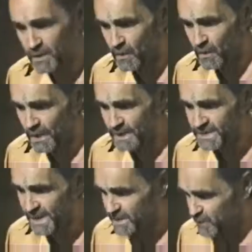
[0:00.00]
So
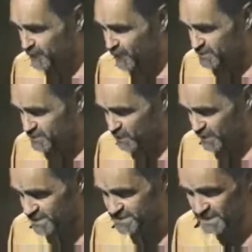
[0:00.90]
it's like in reform
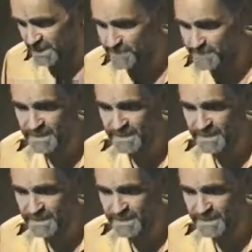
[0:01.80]
school, they used to lay